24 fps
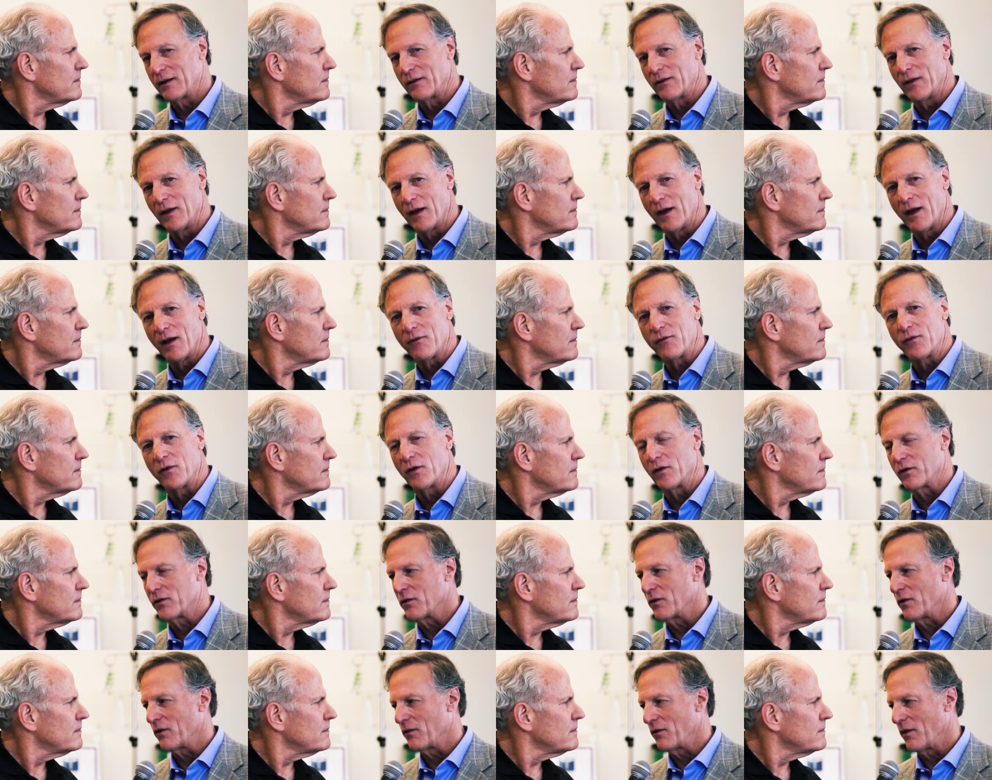Speaker 1: the
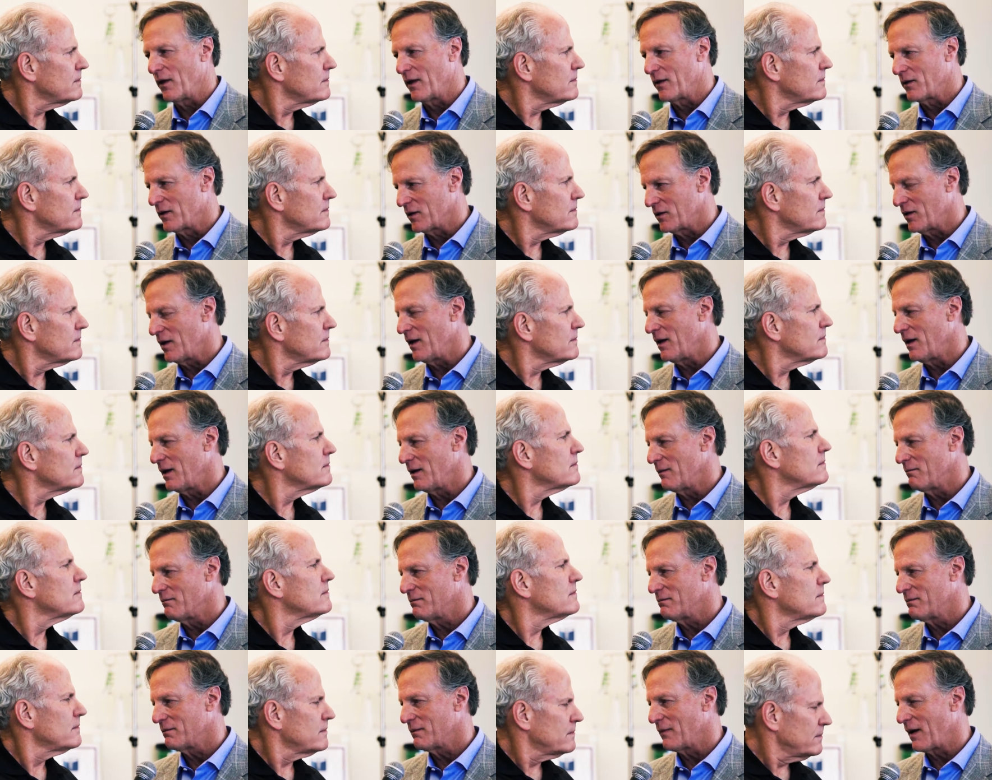effort that the team,
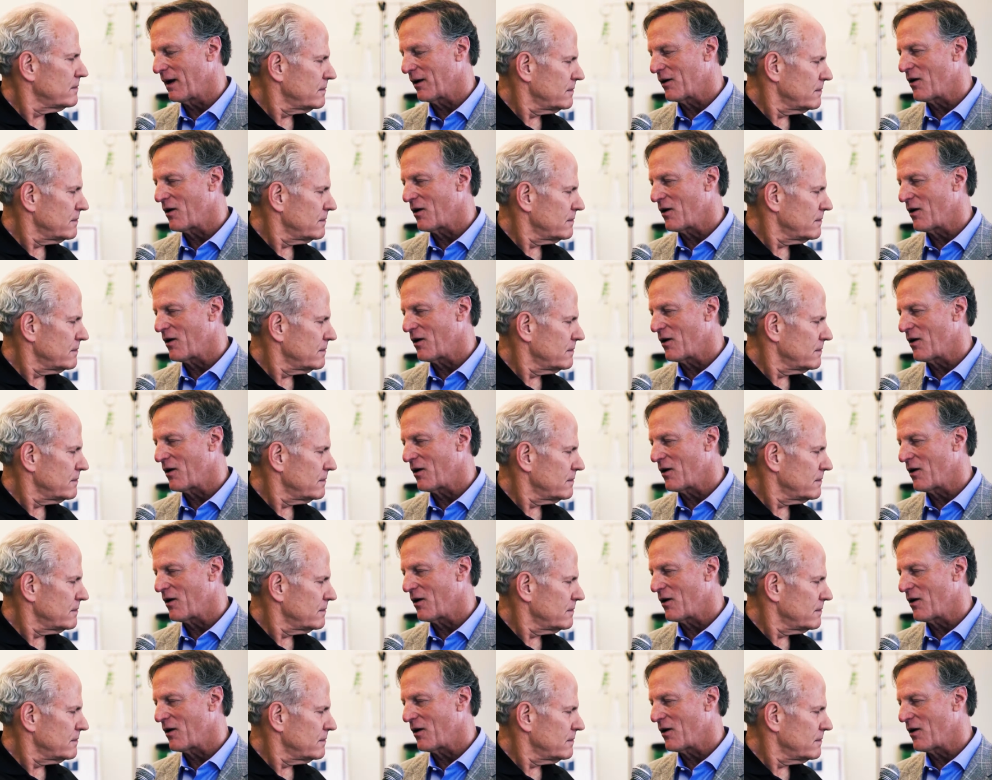I